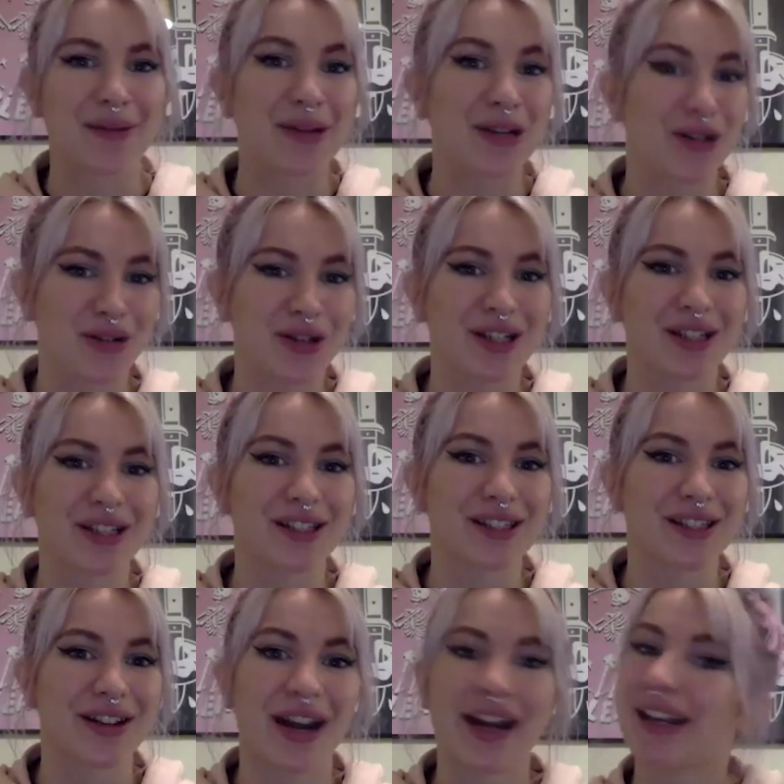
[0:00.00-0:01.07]
I'm intrigued. Is
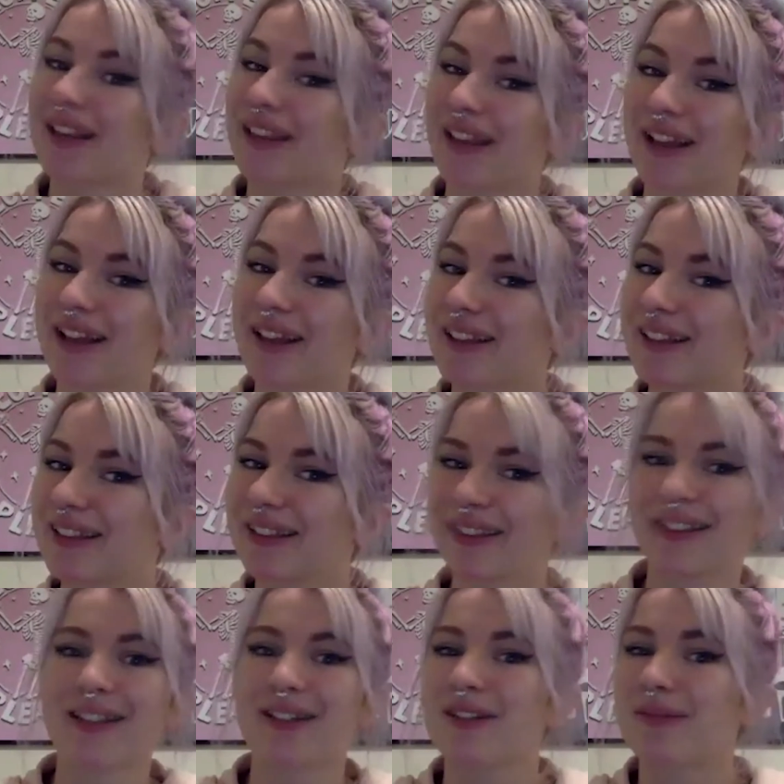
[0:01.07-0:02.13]
there anything
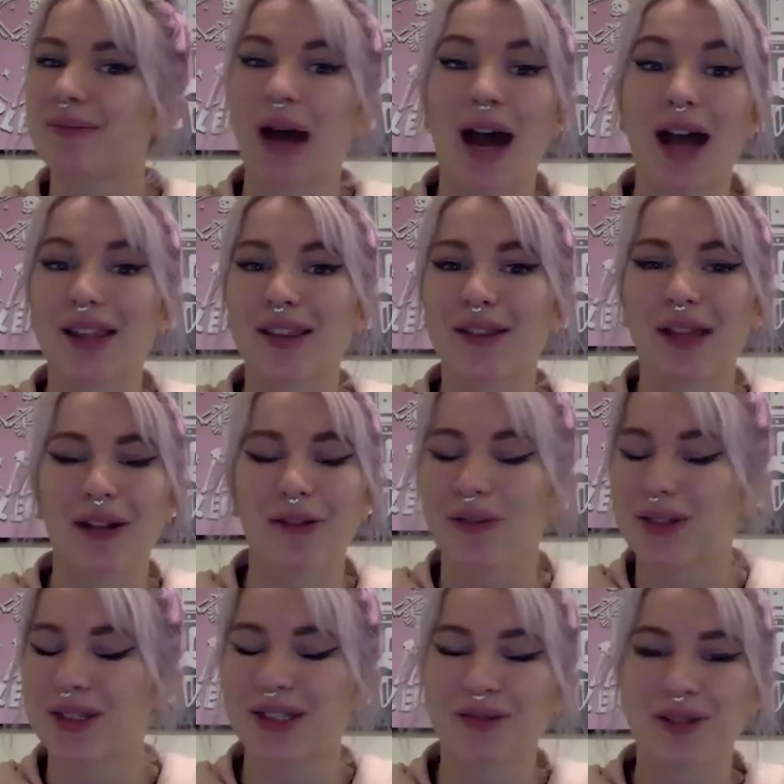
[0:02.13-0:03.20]
behind, like
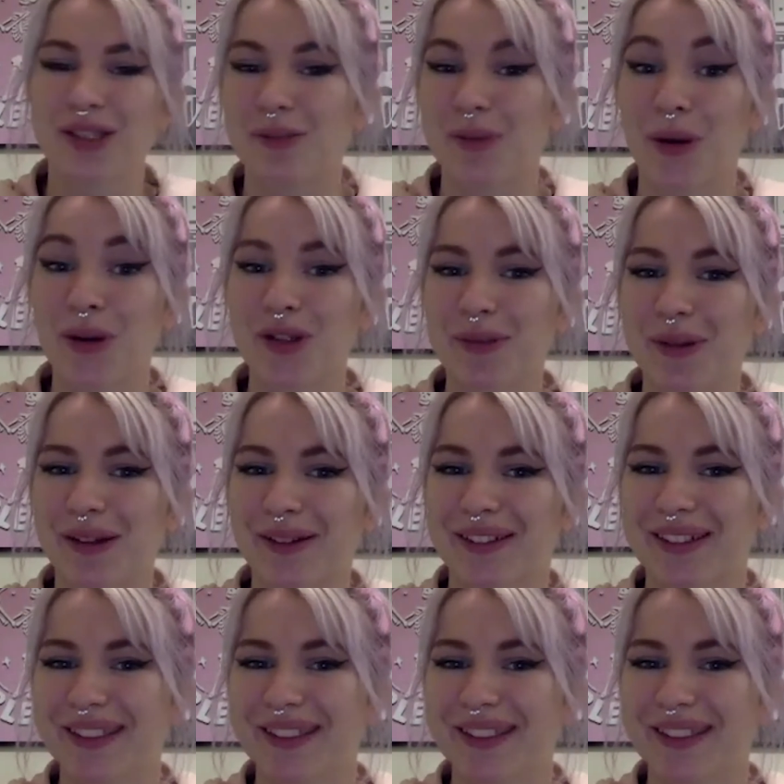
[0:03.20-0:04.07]
what's the box about?